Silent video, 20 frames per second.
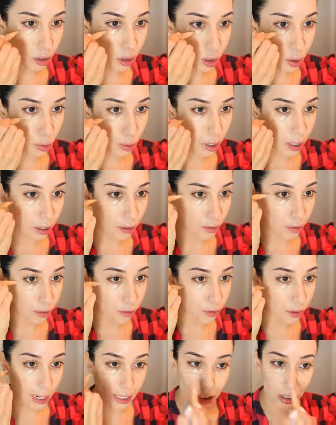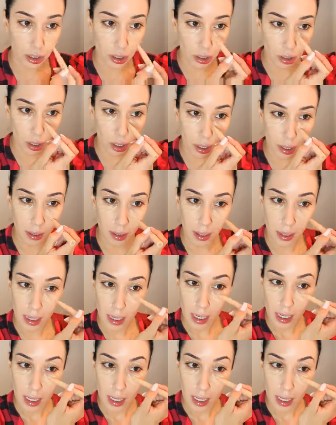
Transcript: dewy, fresh look.